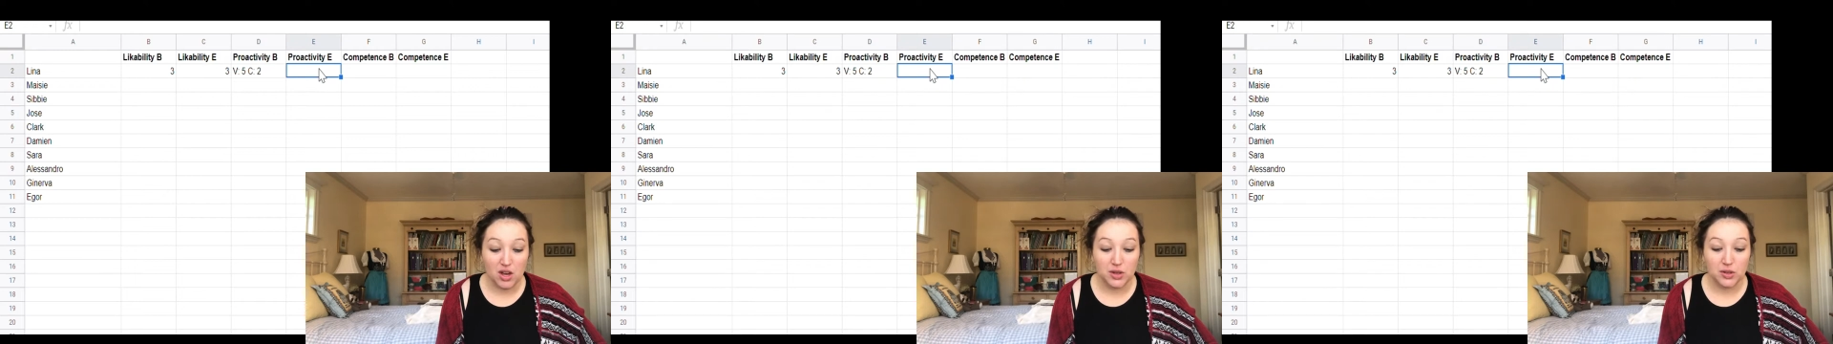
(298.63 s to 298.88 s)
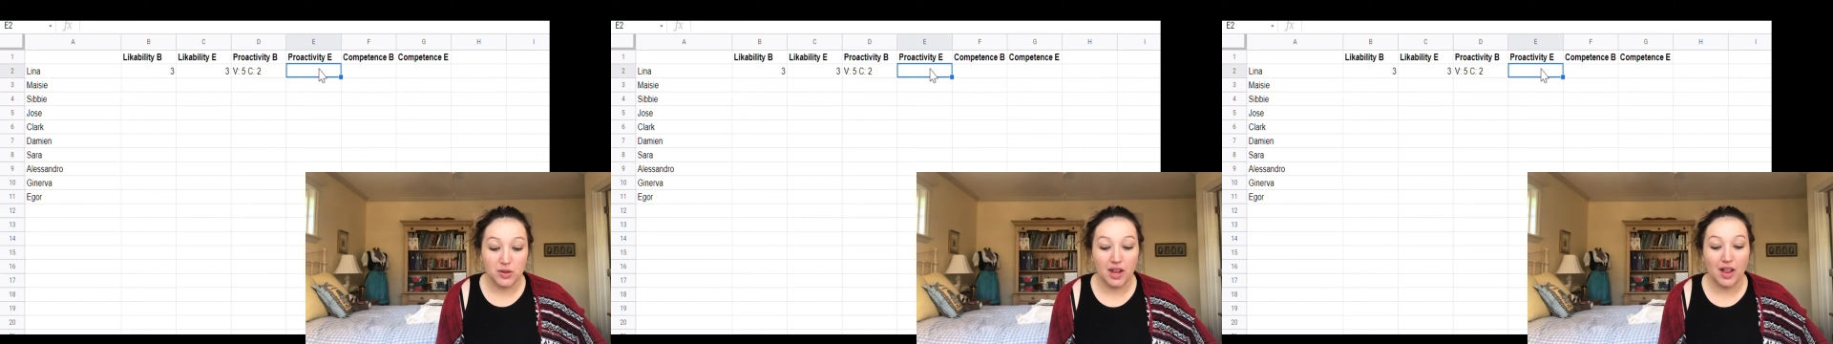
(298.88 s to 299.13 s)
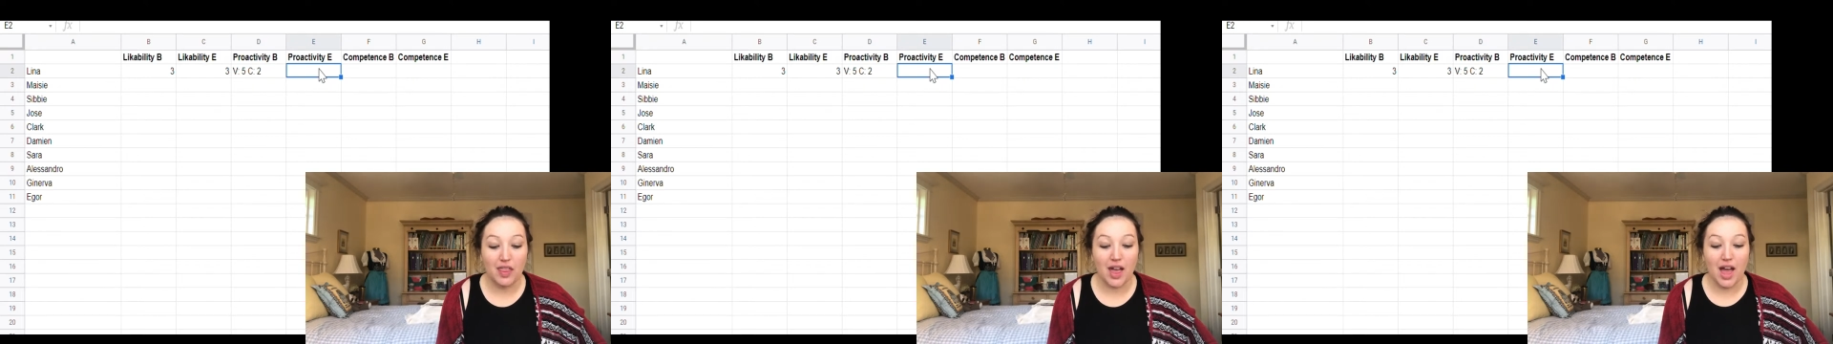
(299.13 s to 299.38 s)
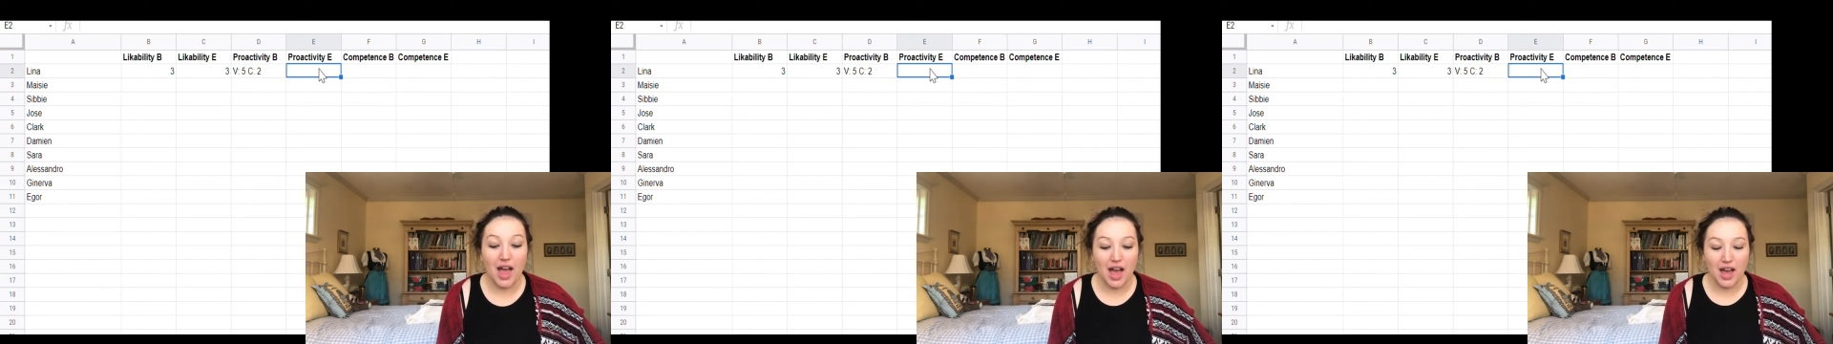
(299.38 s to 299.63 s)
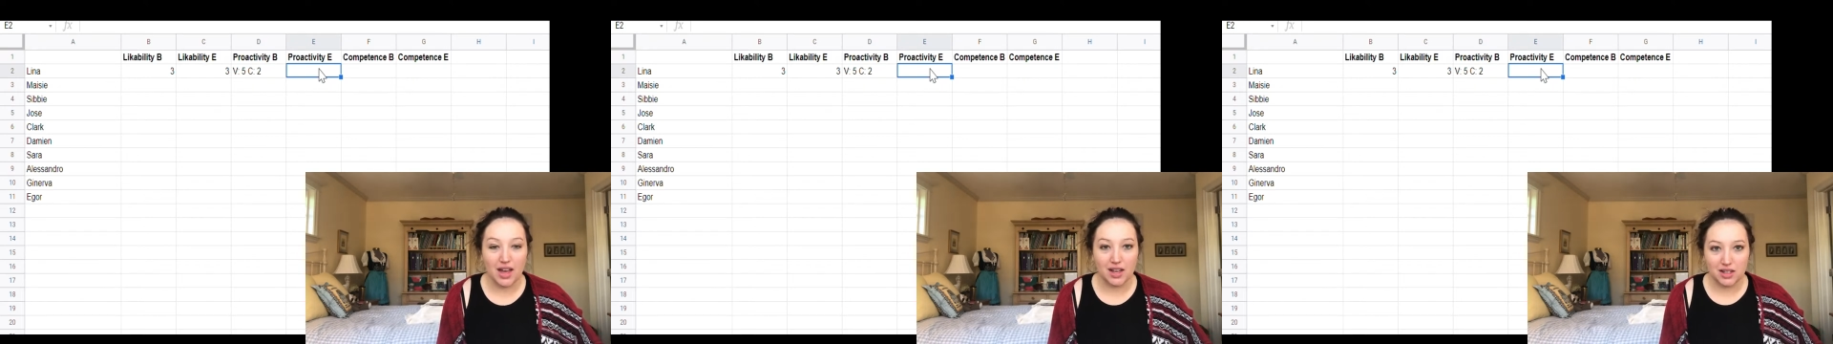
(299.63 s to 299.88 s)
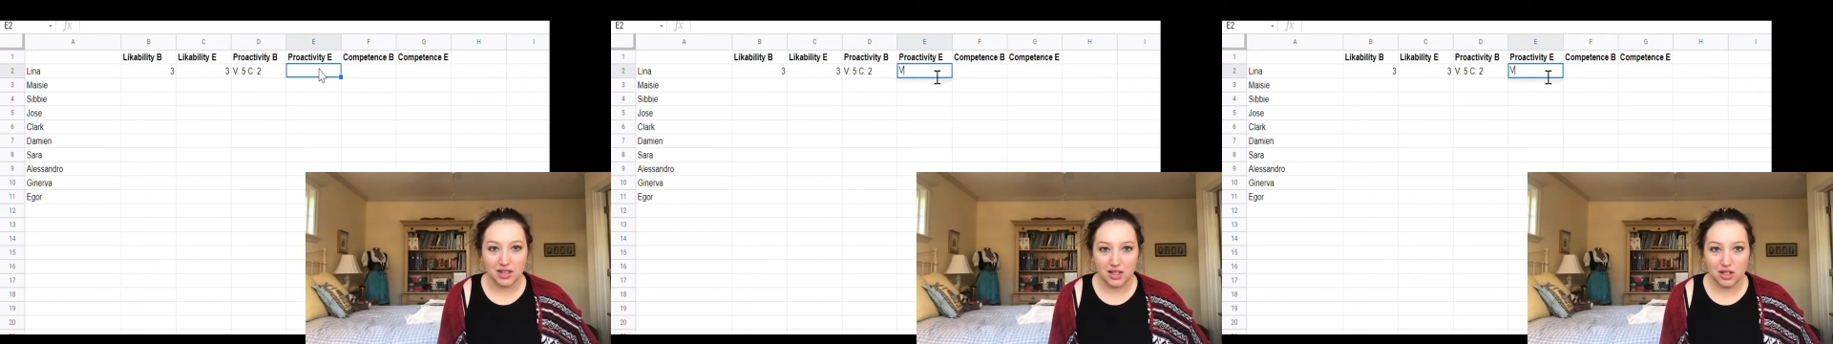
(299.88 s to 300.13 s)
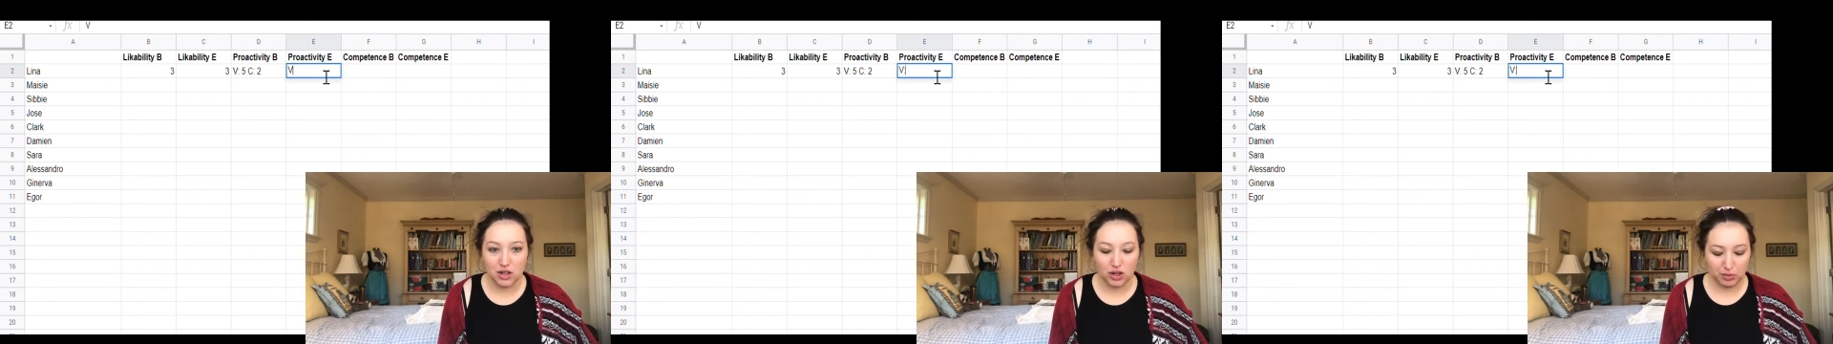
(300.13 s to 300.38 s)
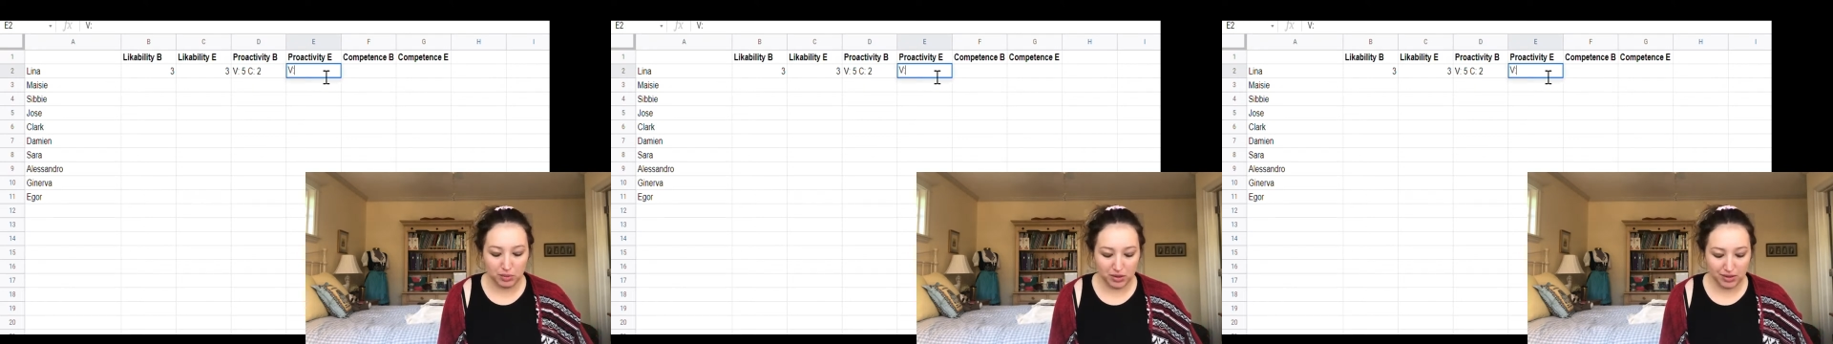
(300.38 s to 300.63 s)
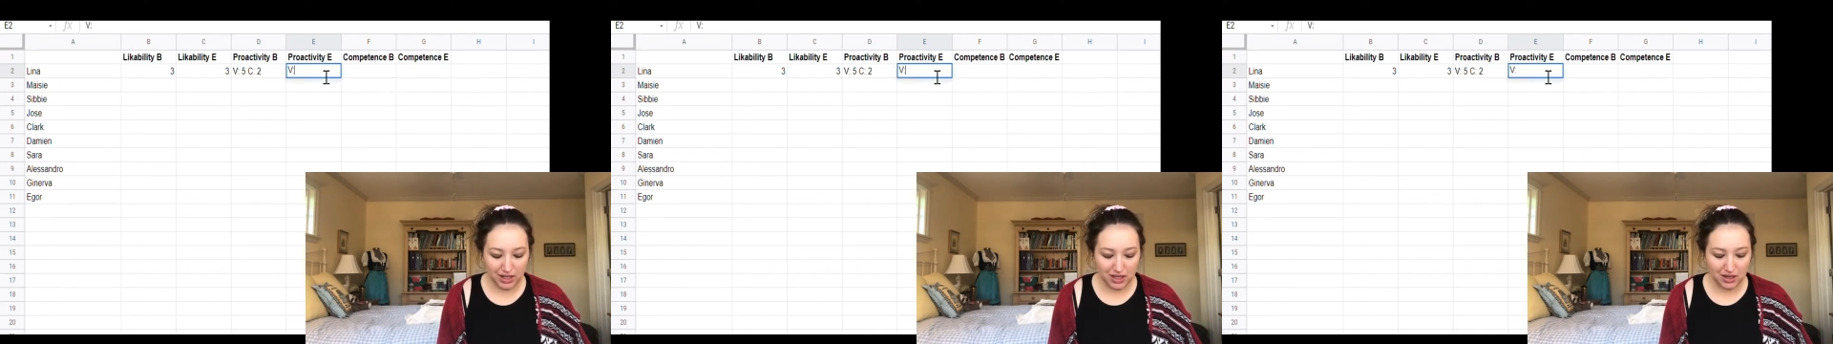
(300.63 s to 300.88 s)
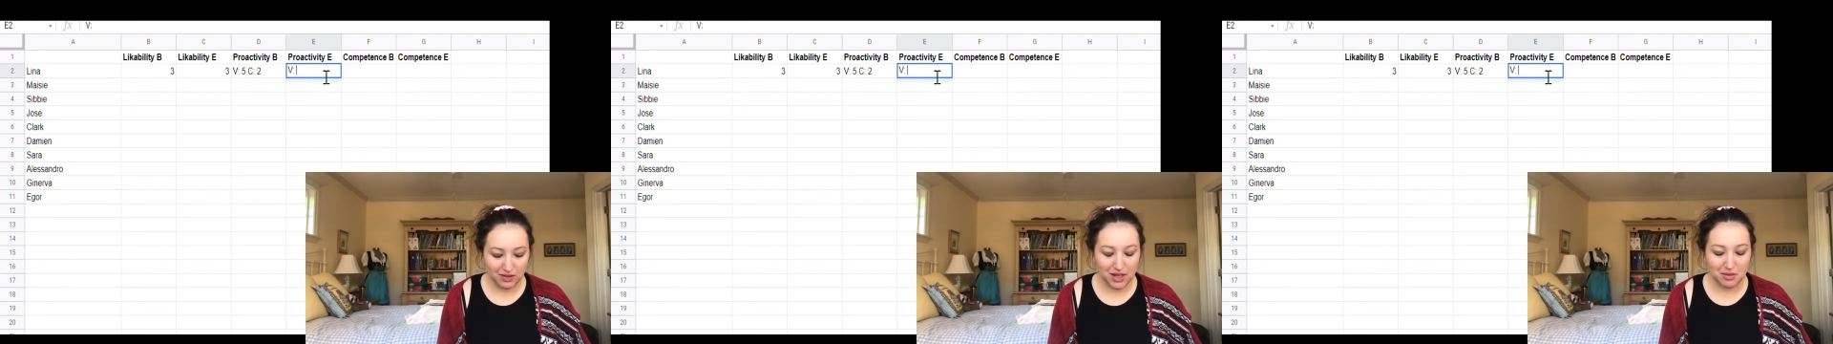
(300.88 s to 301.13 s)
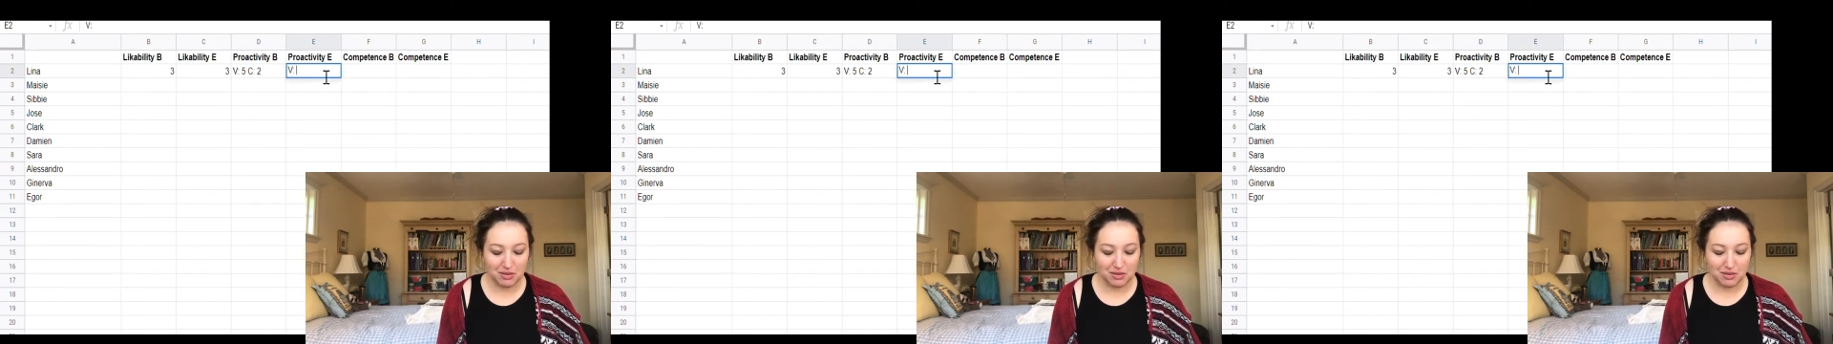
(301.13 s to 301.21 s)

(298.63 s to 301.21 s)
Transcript: So then at the end, her proactivity